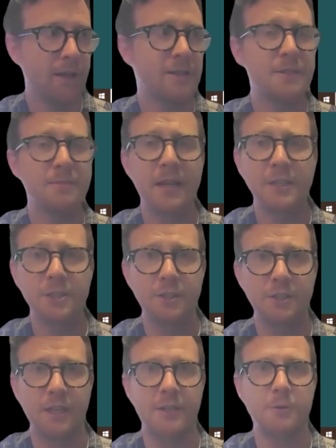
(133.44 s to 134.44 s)
to make sure
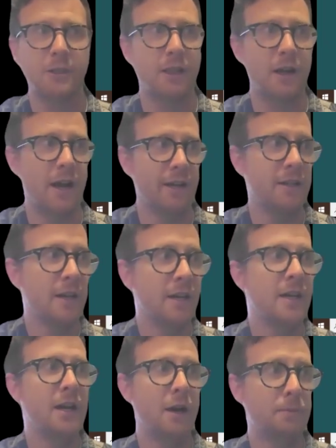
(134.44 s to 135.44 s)
that you align
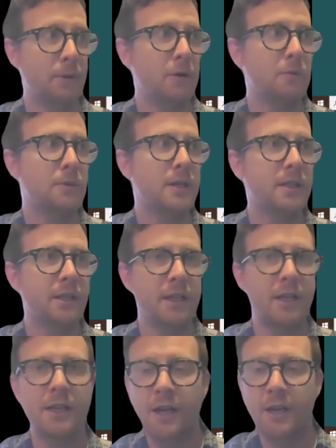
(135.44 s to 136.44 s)

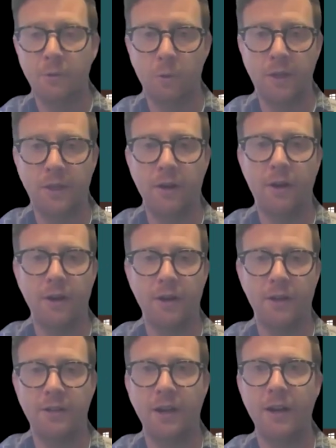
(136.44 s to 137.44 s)
appropriately with
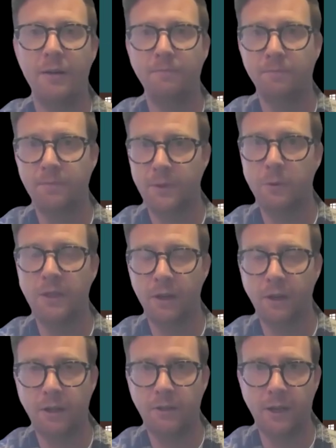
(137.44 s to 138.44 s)
our
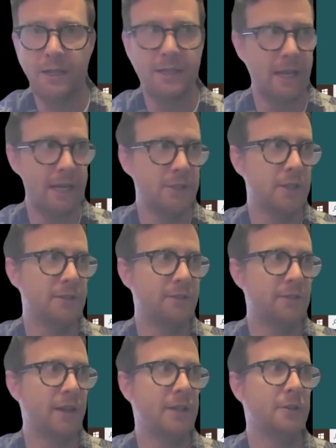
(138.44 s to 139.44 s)
accreditation
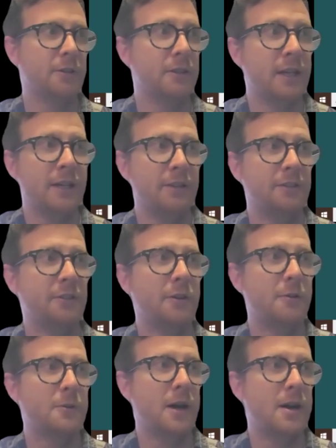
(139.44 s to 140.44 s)
cycle.
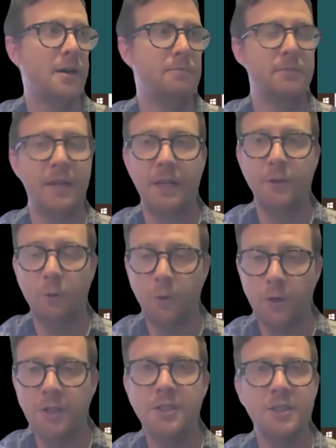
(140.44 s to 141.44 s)
So, in
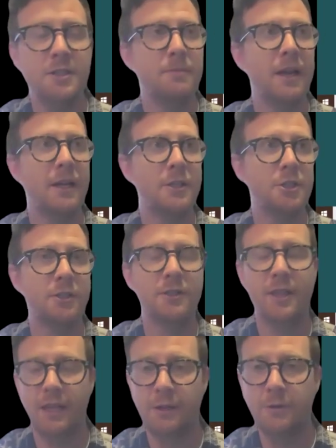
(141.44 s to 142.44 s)
order to make sure
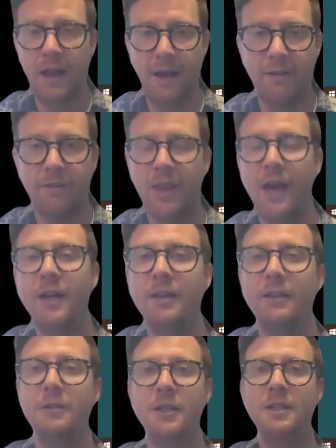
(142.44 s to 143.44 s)
that you have that,
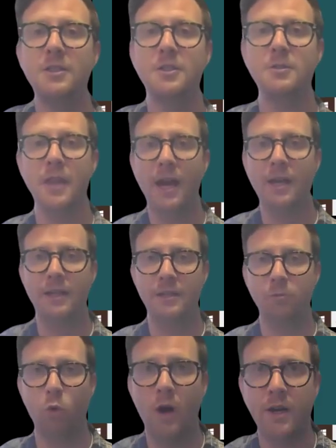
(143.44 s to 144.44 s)
you can do that in
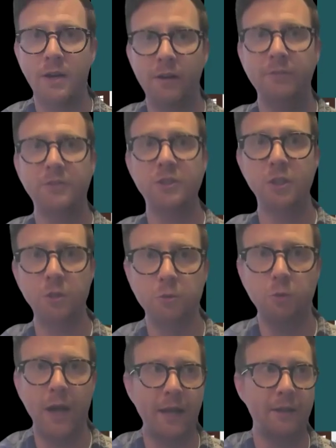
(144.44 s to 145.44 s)
one of two
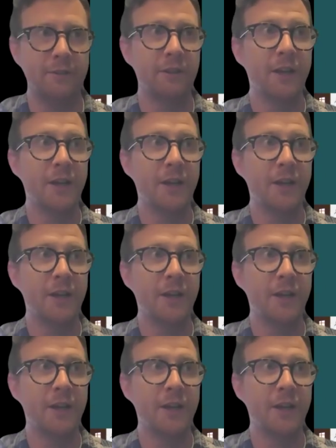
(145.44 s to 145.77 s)
ways.